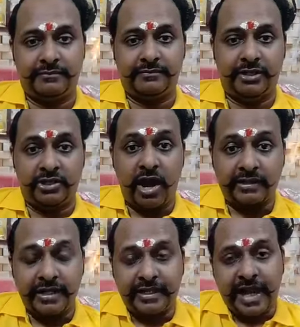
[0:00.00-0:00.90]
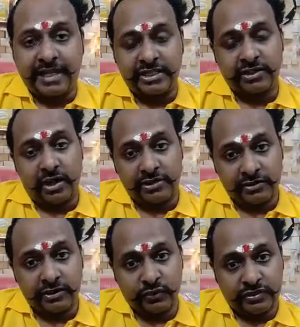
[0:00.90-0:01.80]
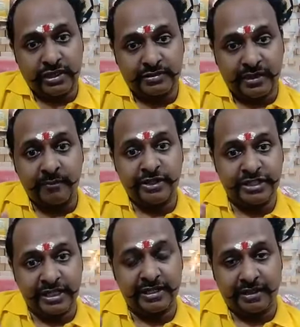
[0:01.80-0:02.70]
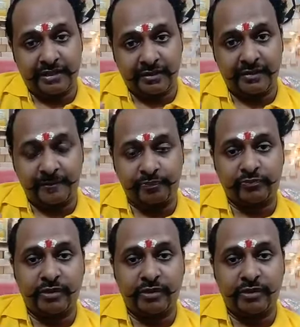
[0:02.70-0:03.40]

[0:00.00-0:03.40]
the doctor tag is also used as commercial, uh,